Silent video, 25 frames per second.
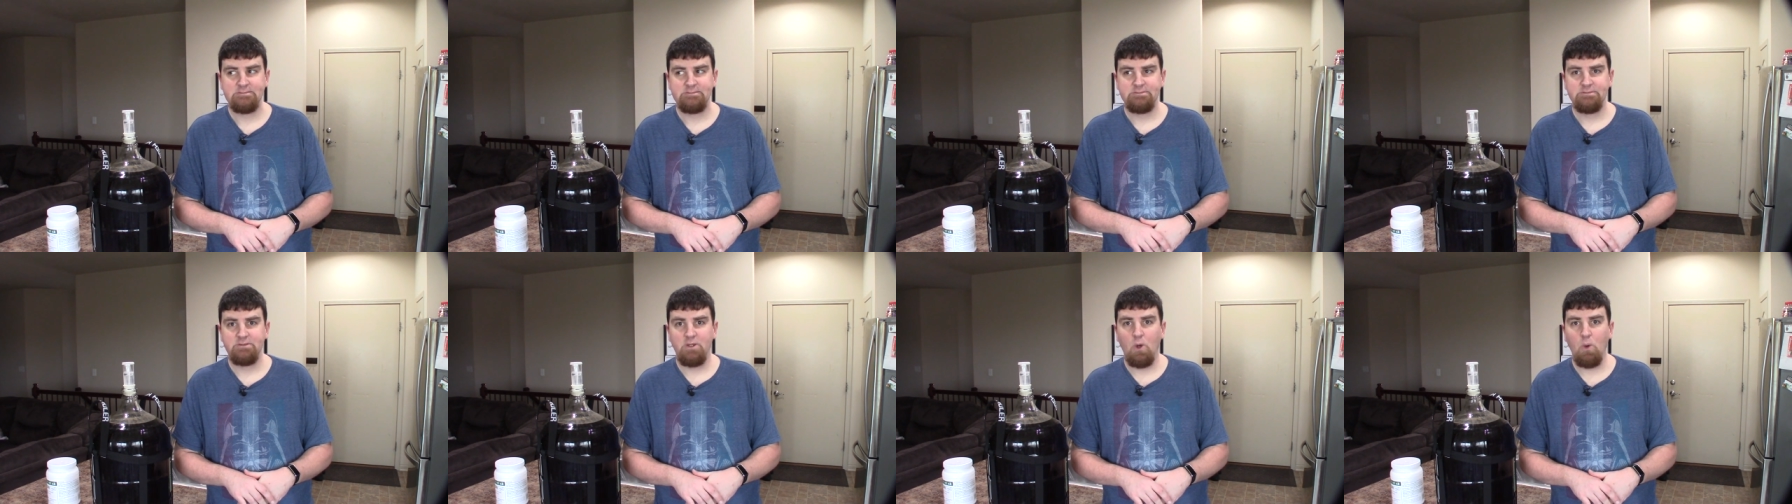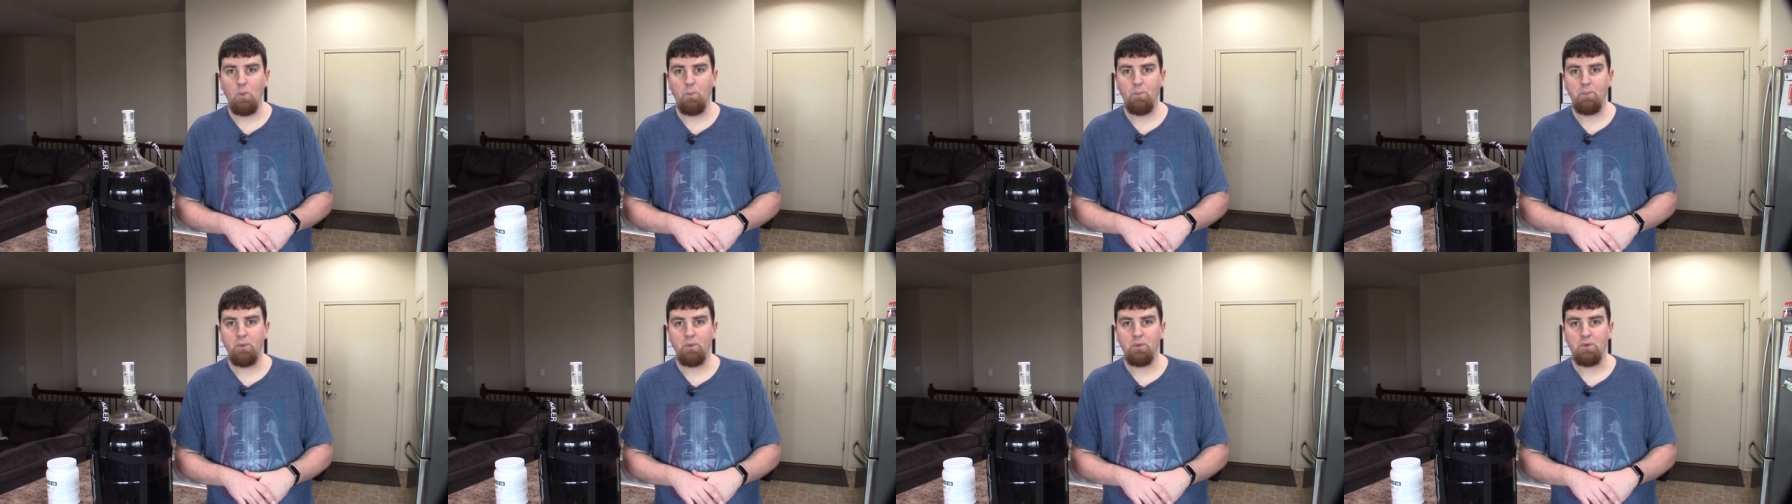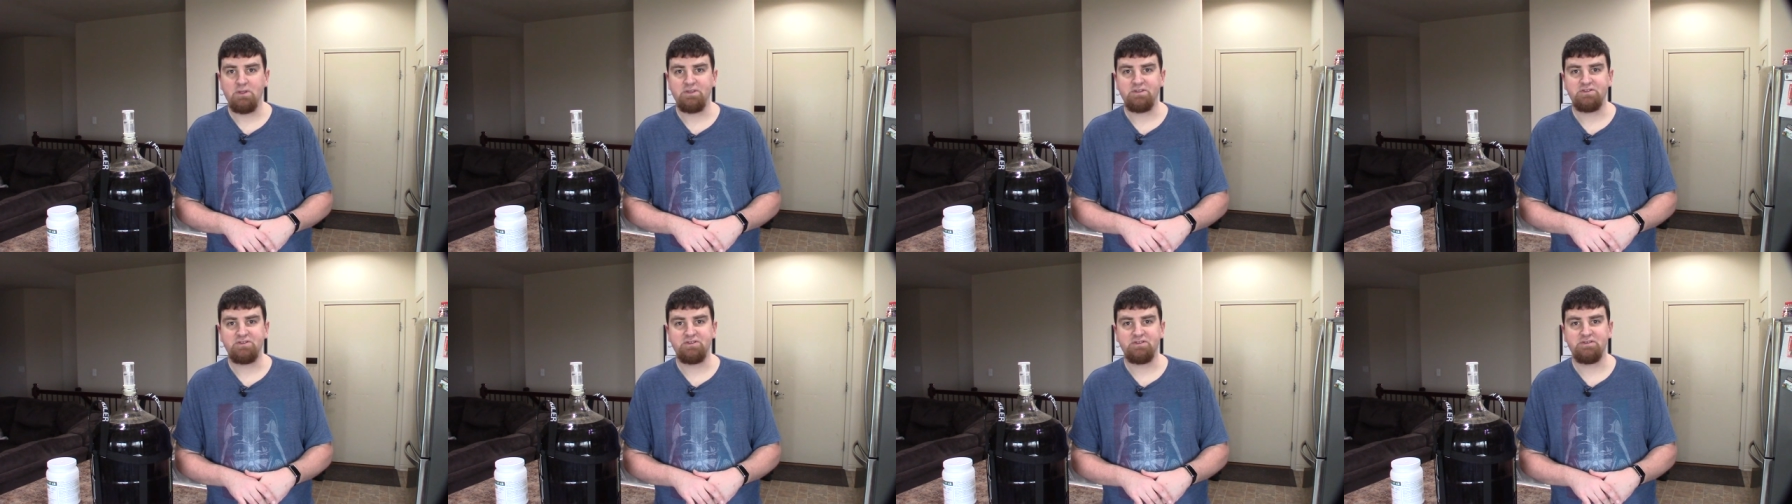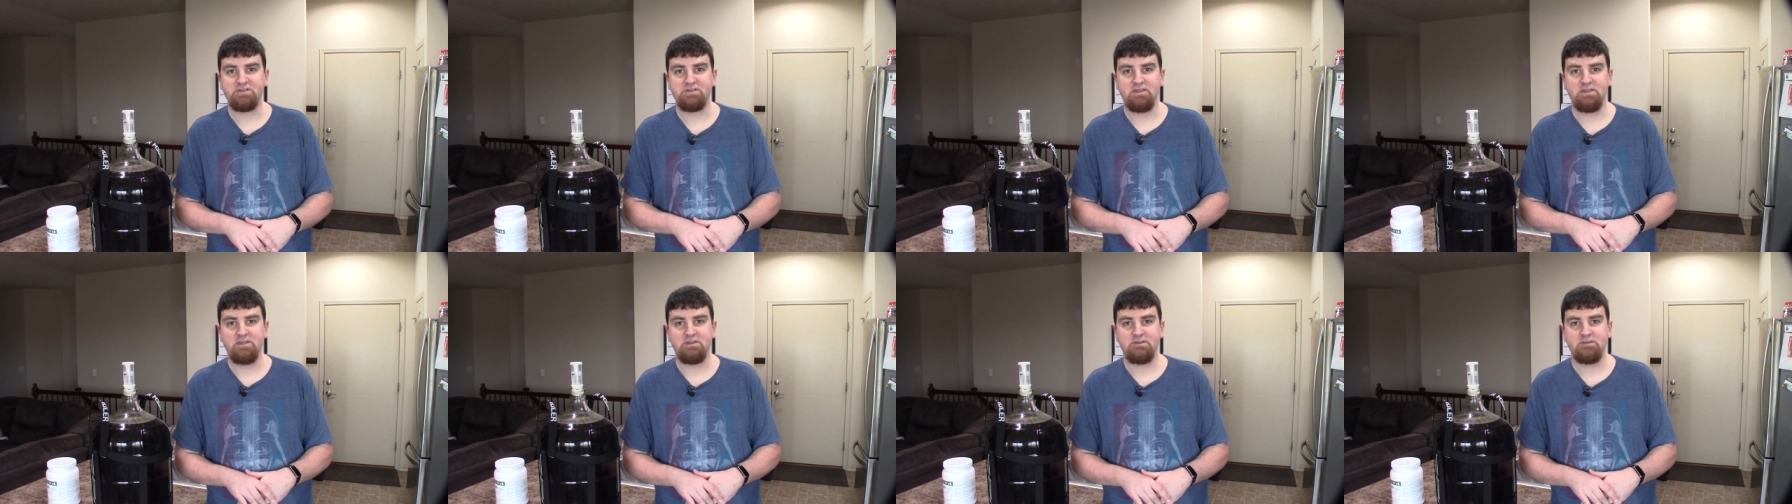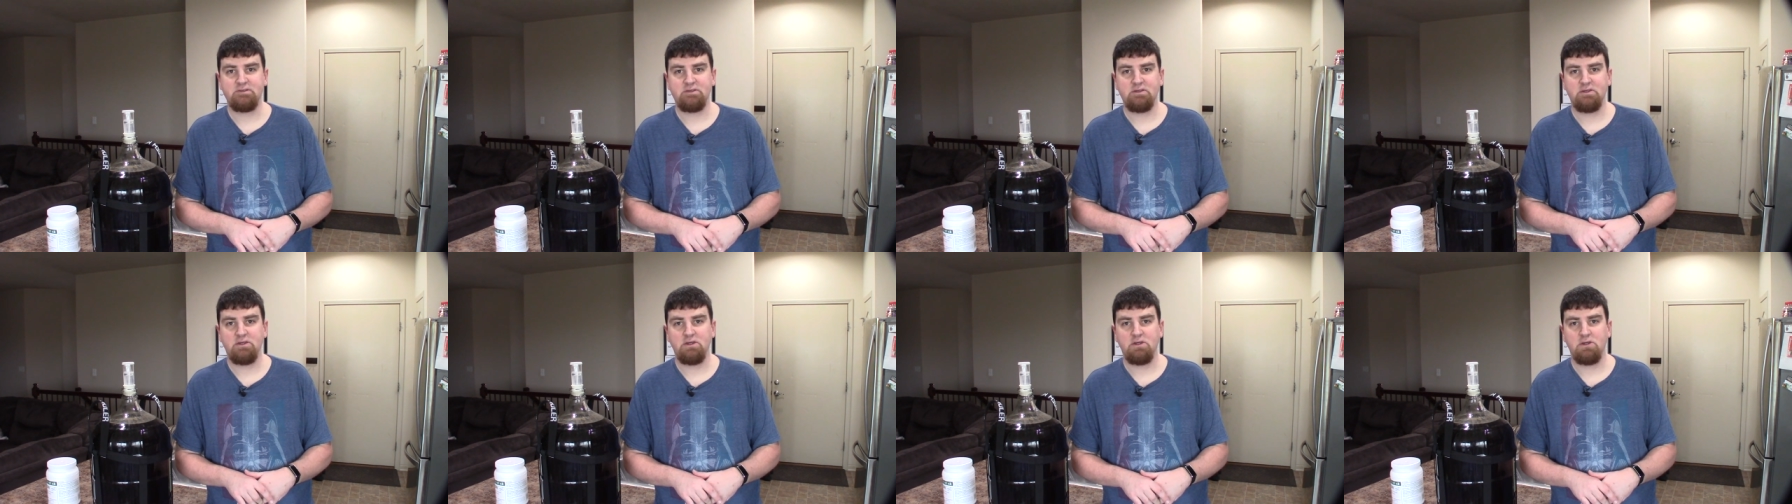Nope, let's just
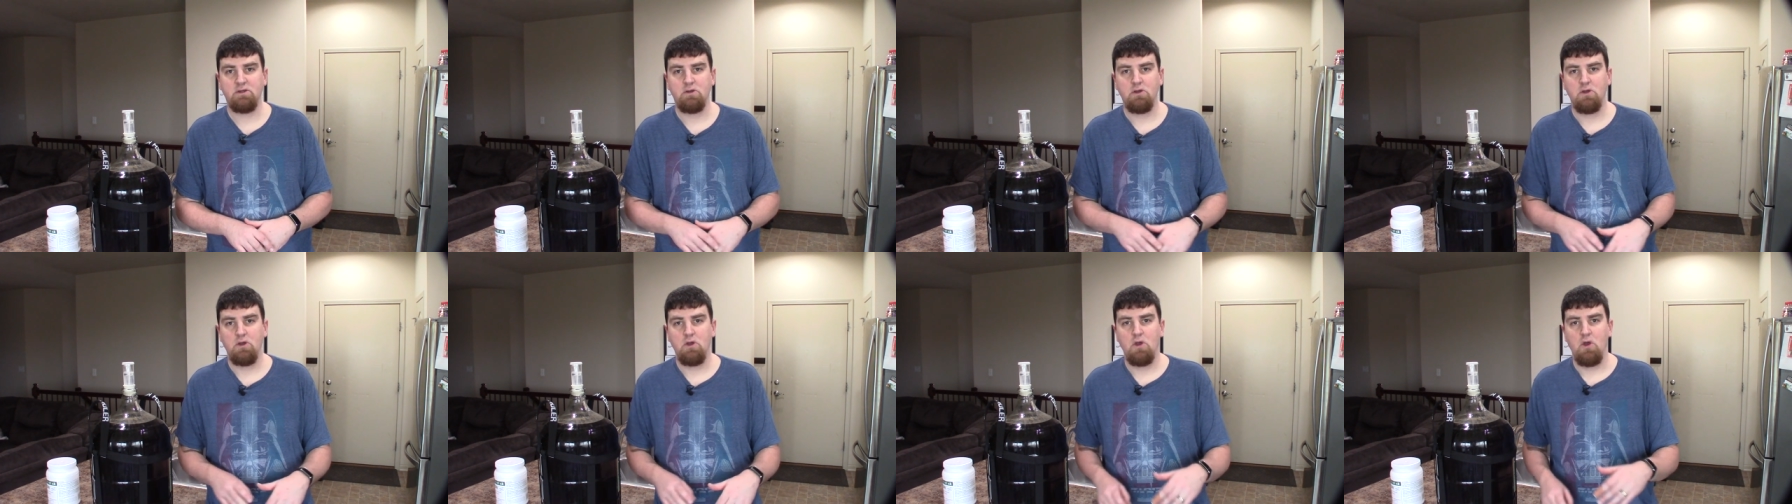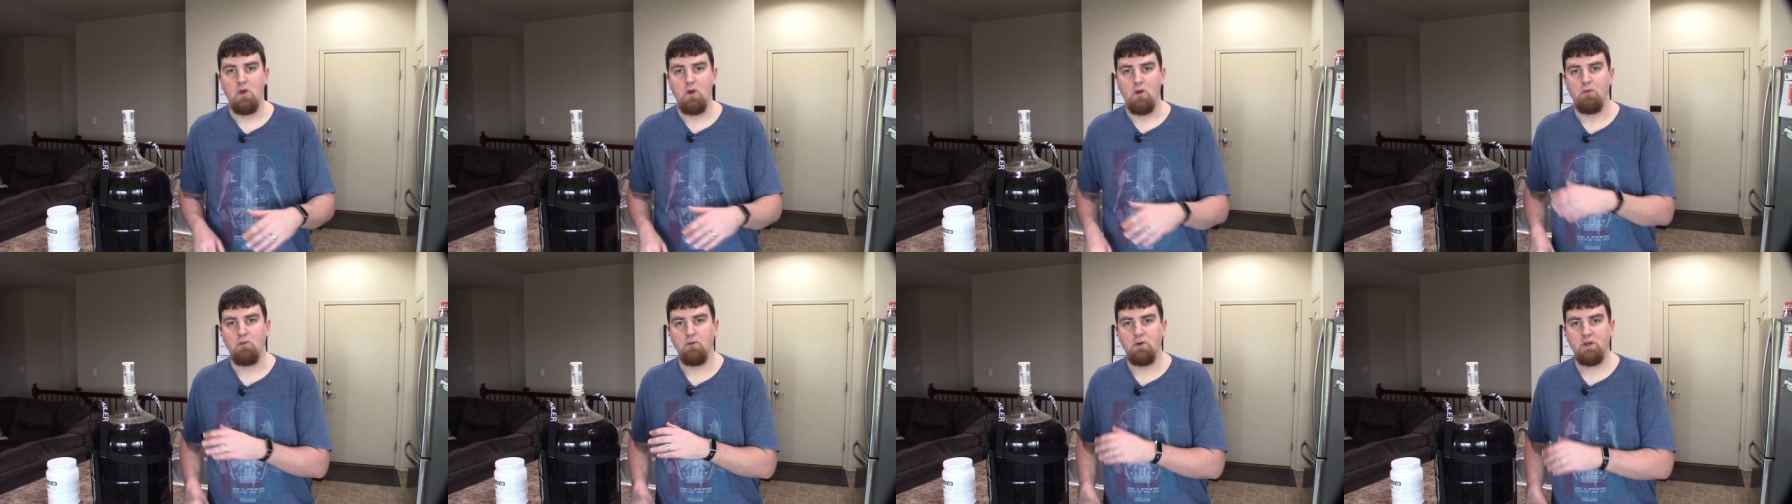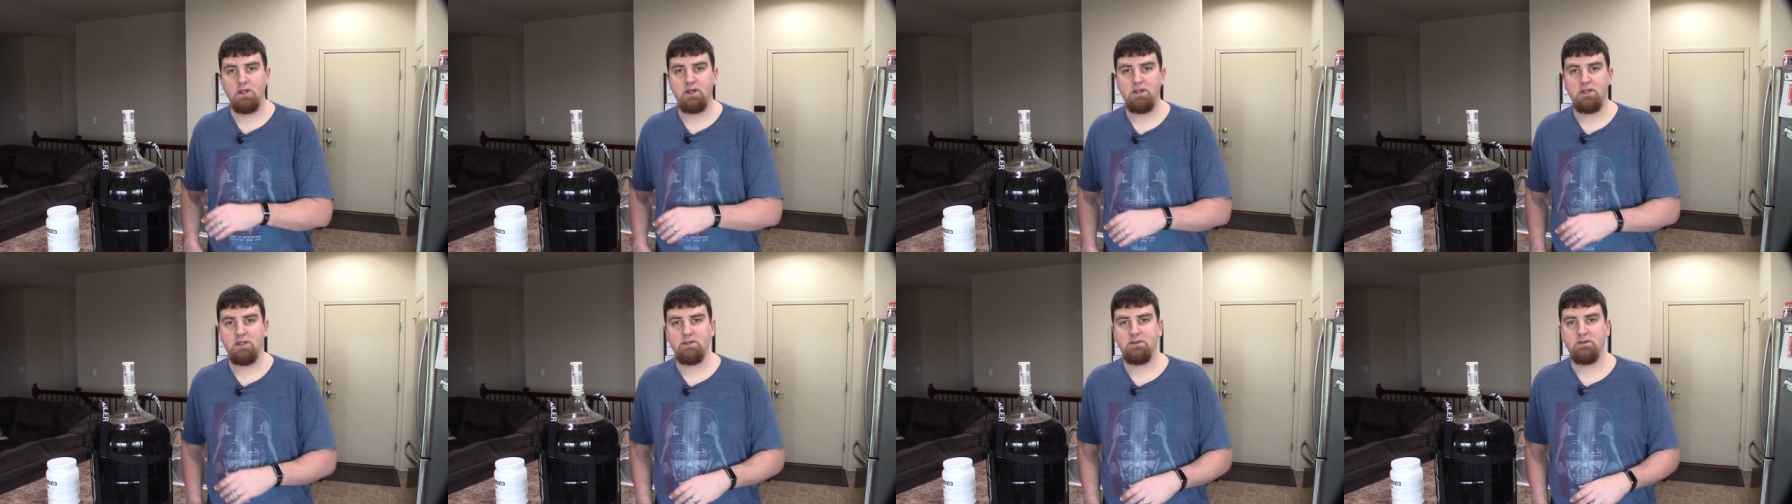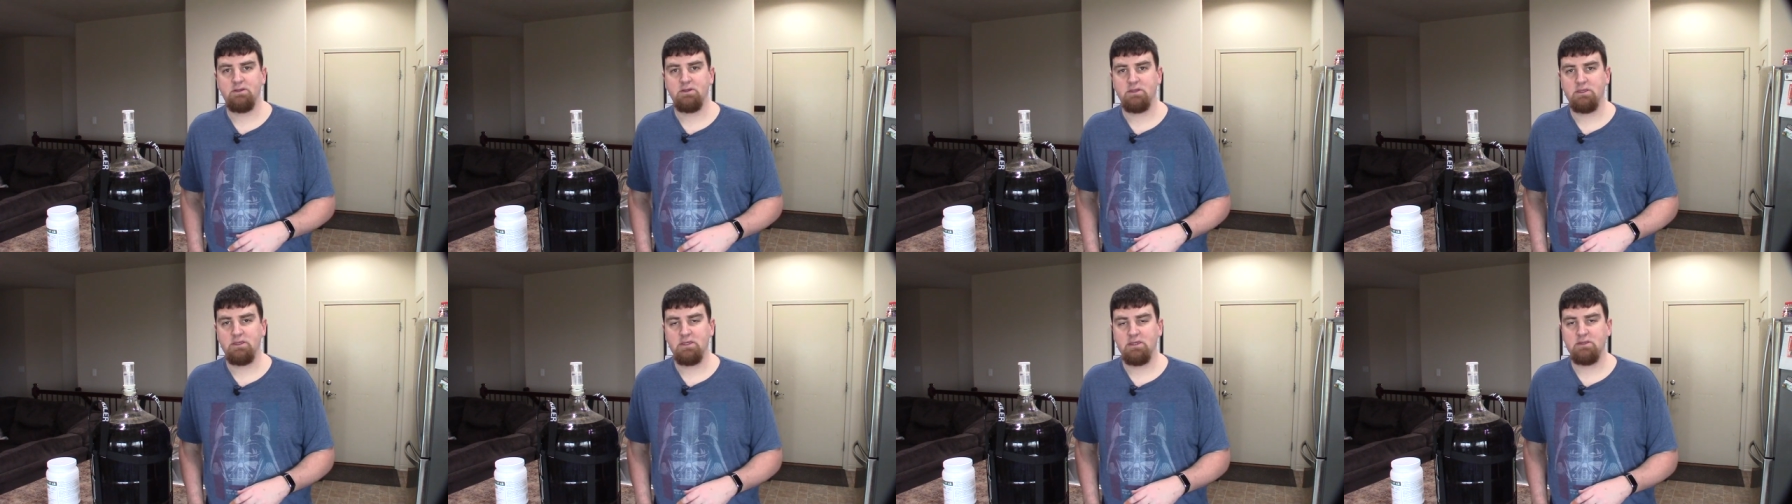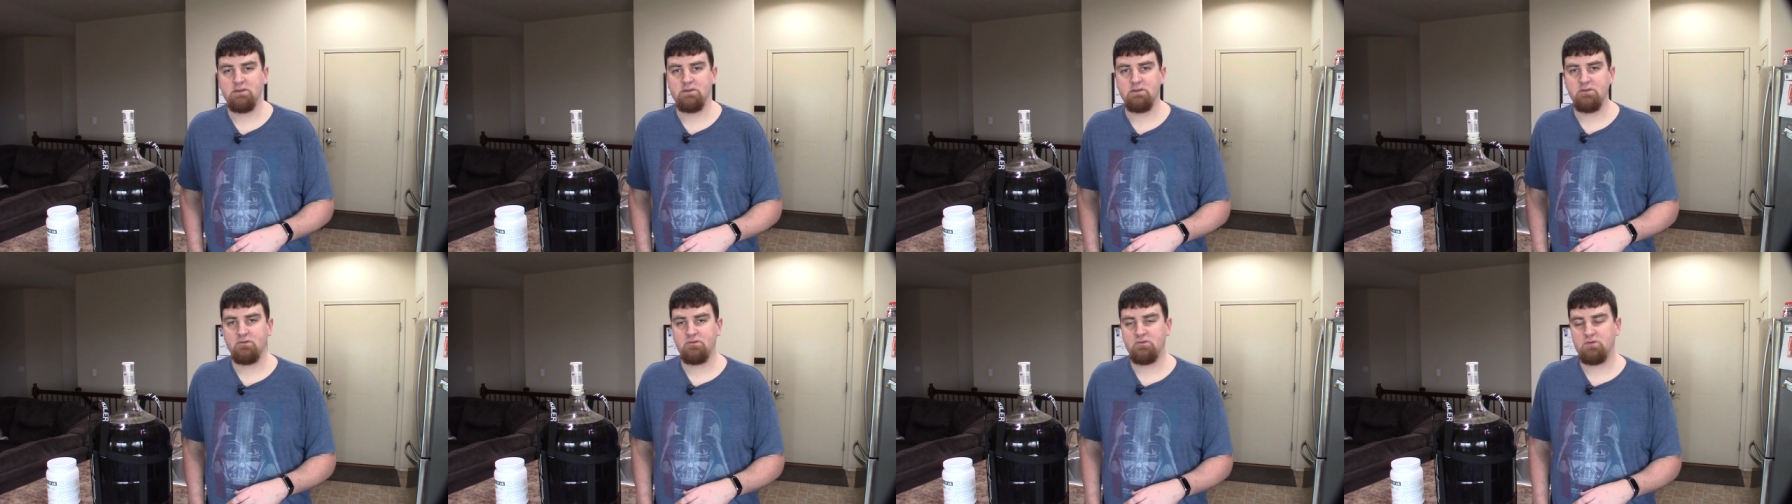get uh, right into
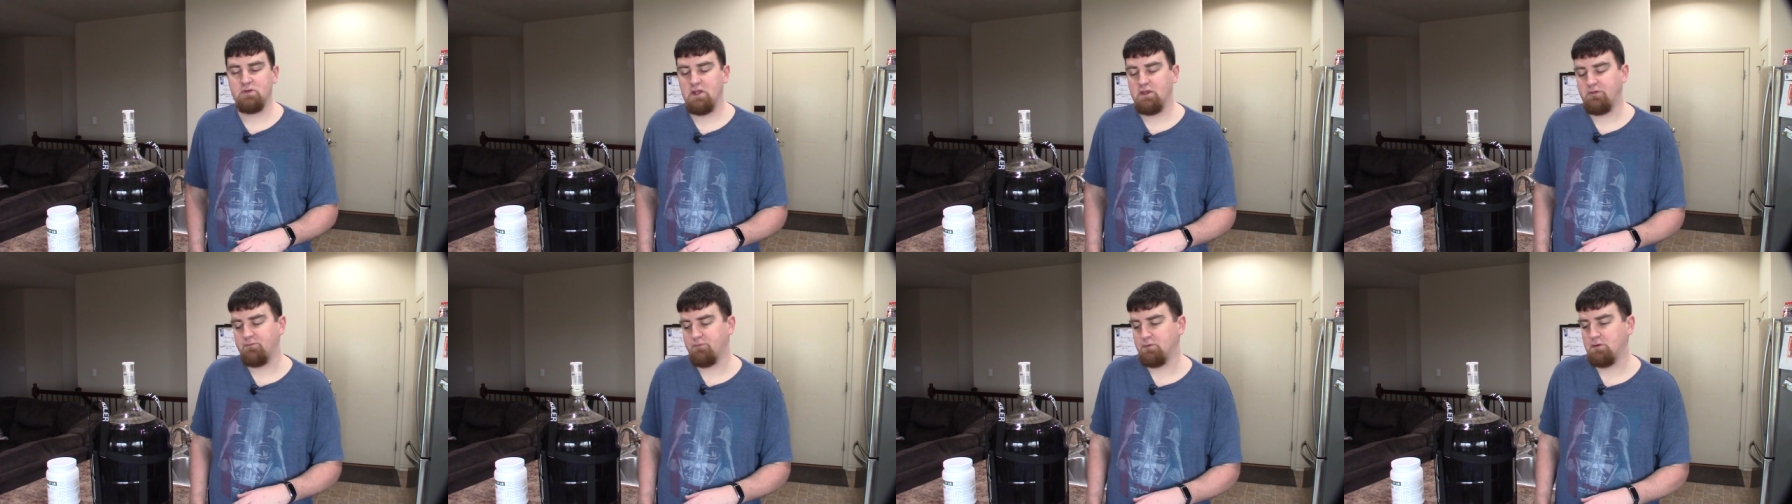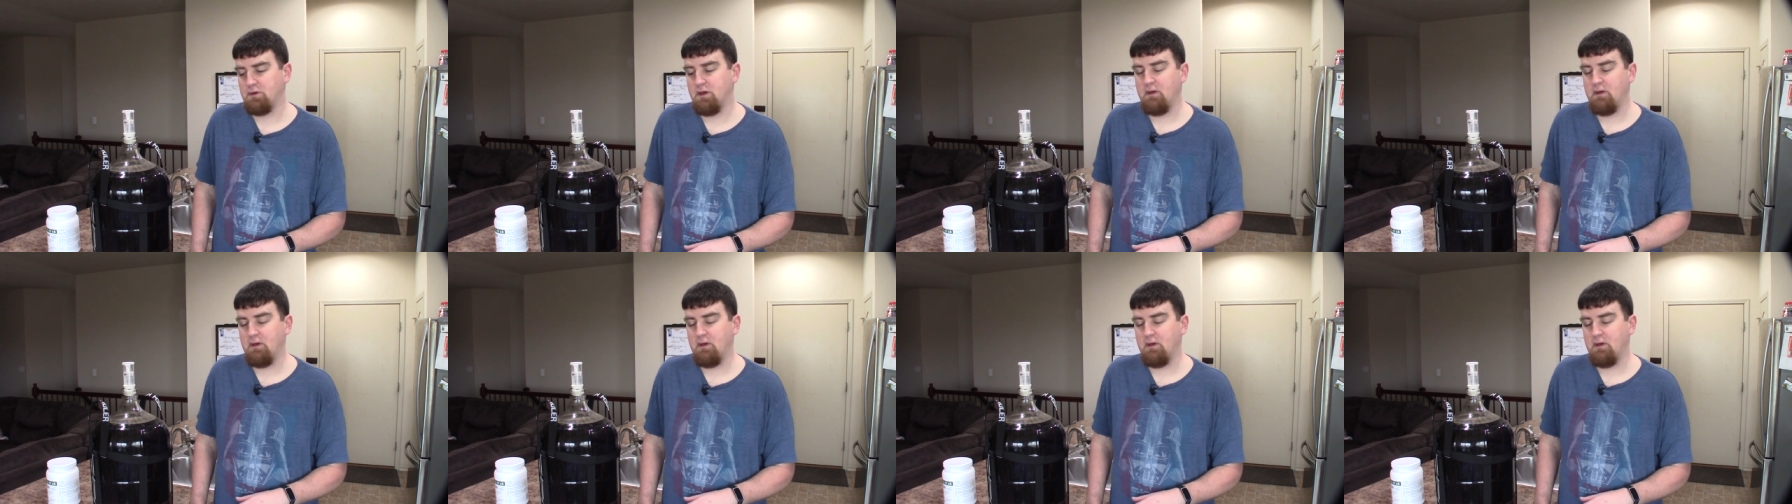getting this transferred.